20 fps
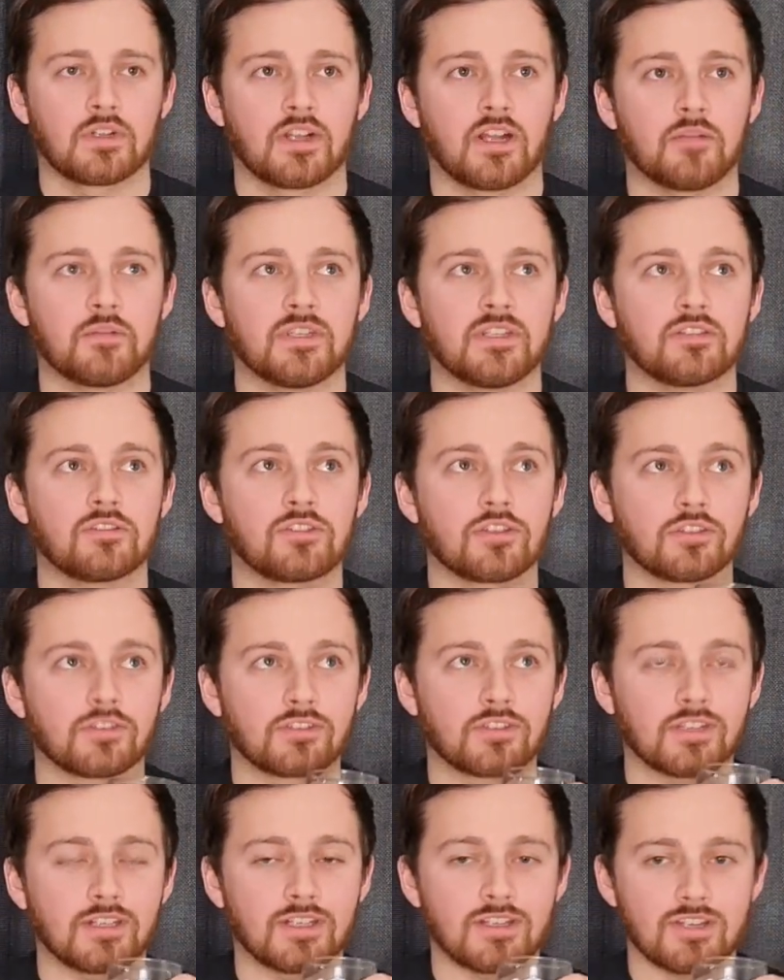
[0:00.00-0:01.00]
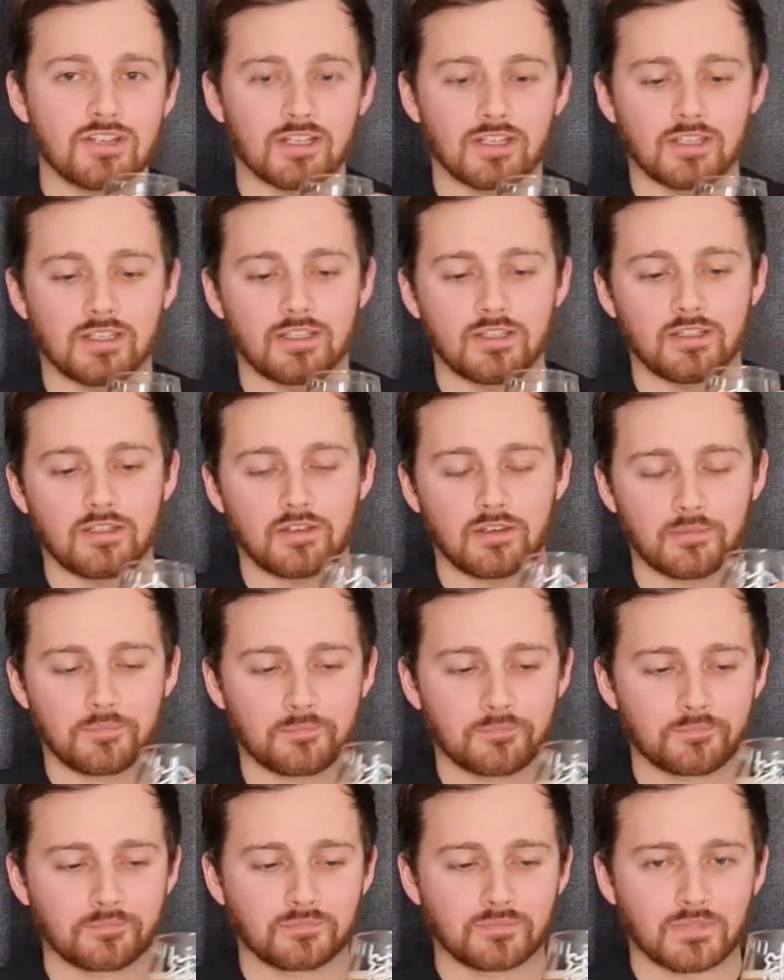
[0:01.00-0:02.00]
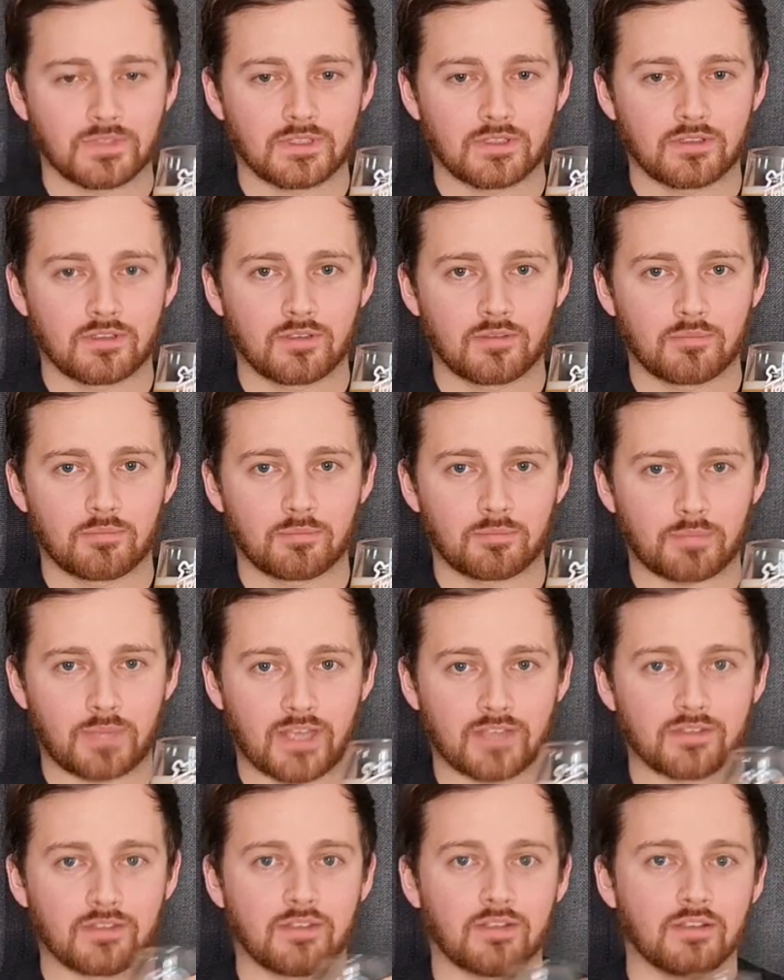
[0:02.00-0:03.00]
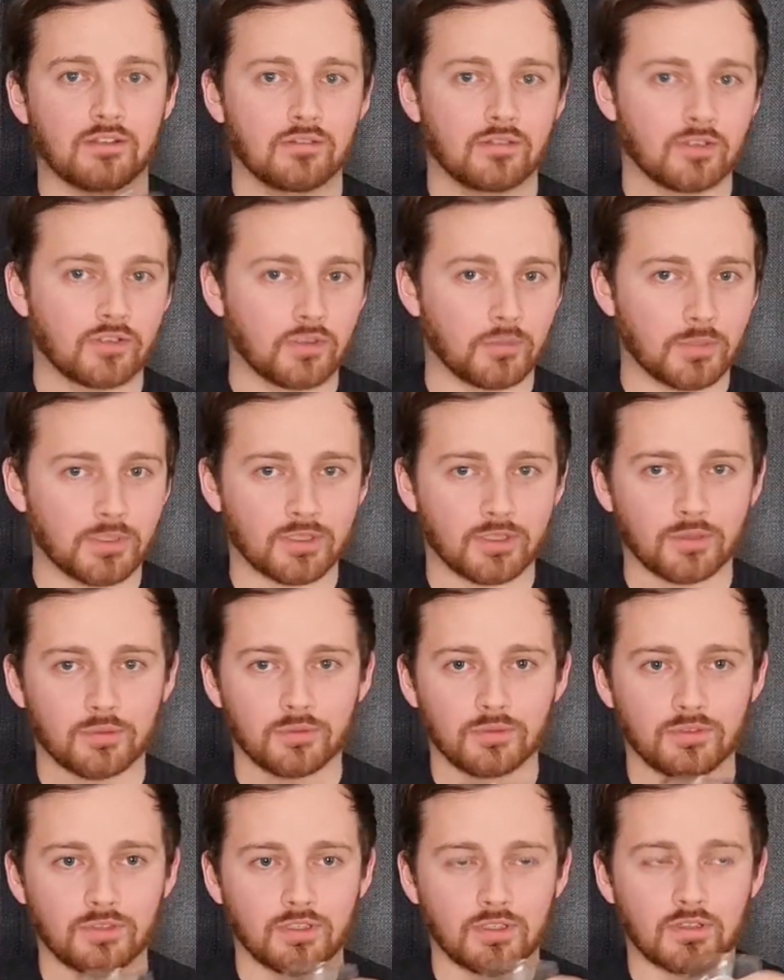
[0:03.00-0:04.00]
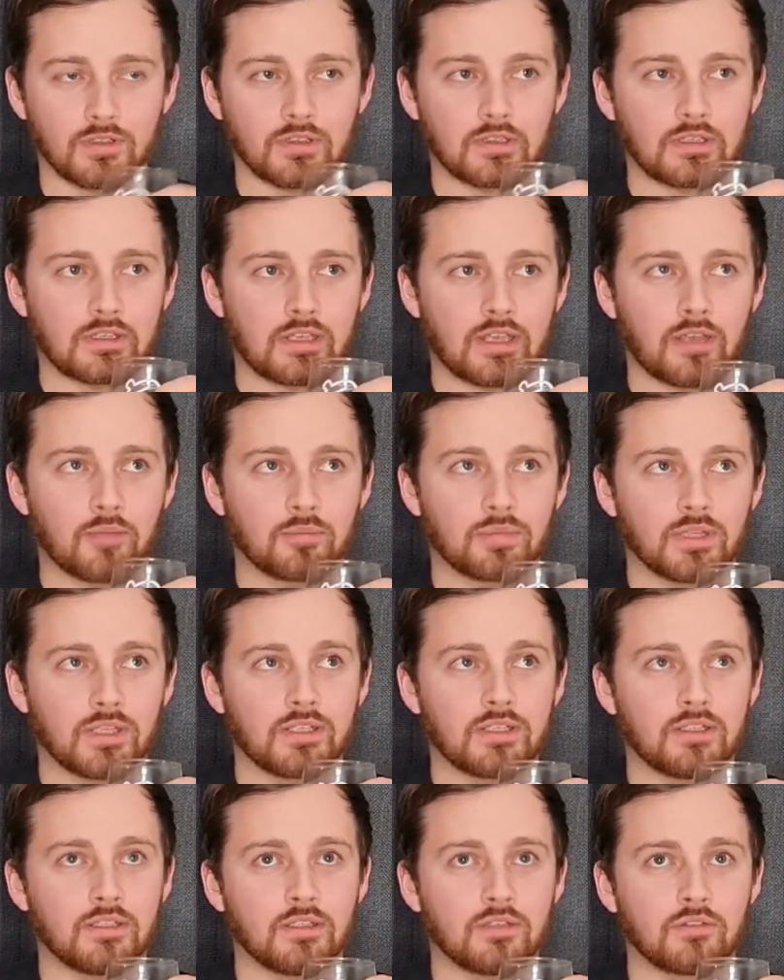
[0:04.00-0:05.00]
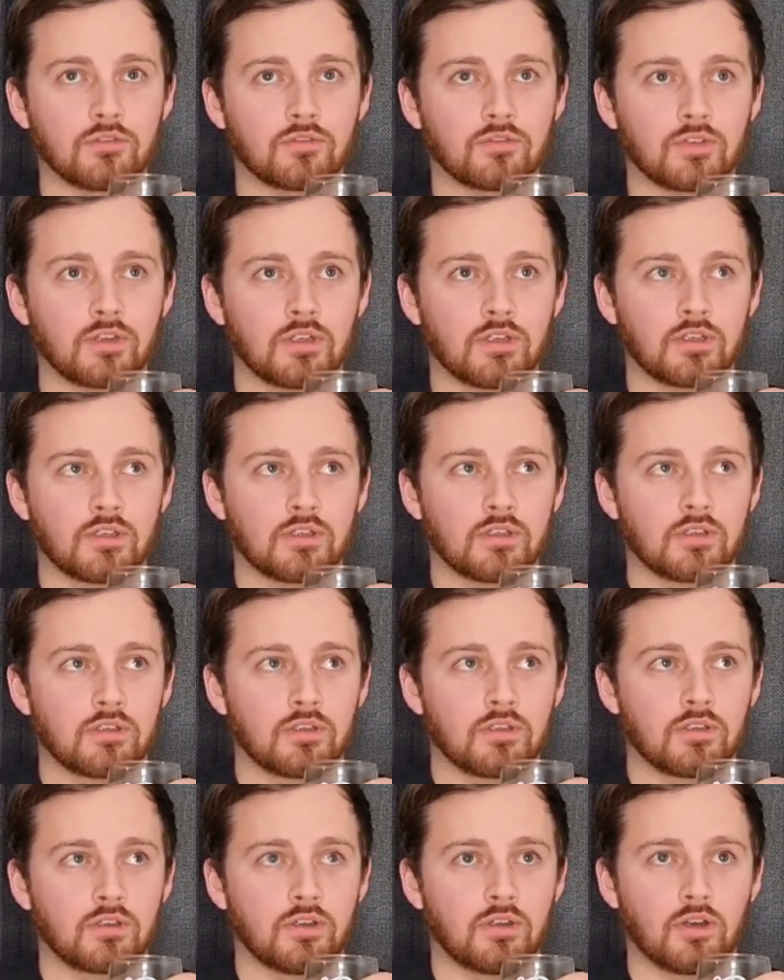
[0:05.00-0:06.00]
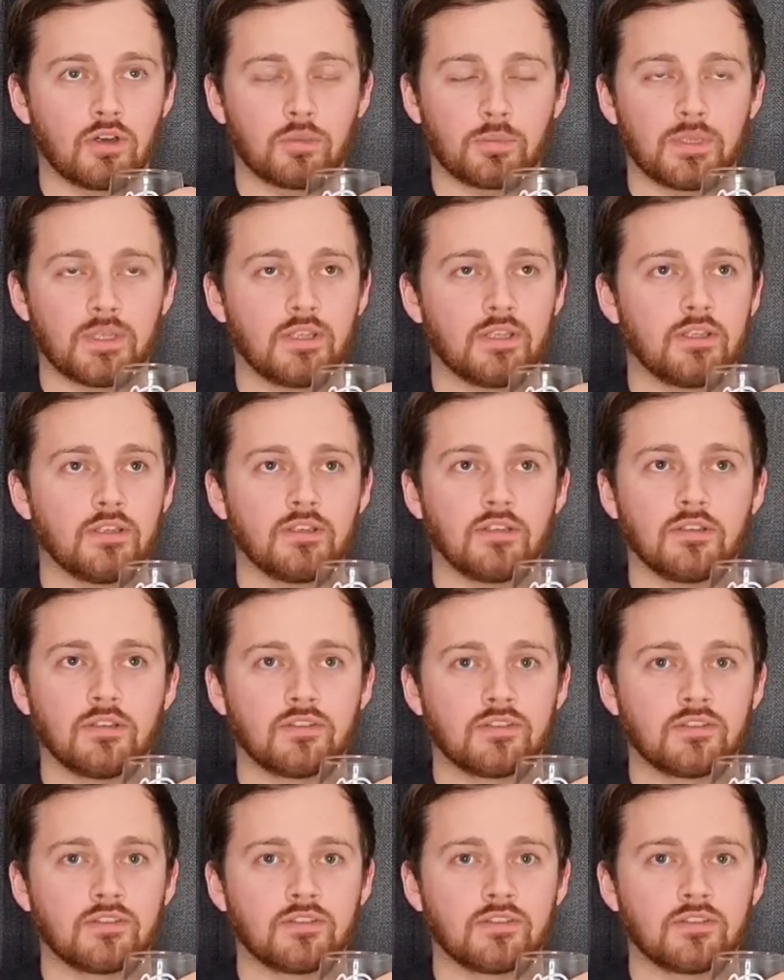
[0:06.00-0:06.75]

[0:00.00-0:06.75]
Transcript: I mean, just initially passing it under my nose, you can get plenty of hoppy,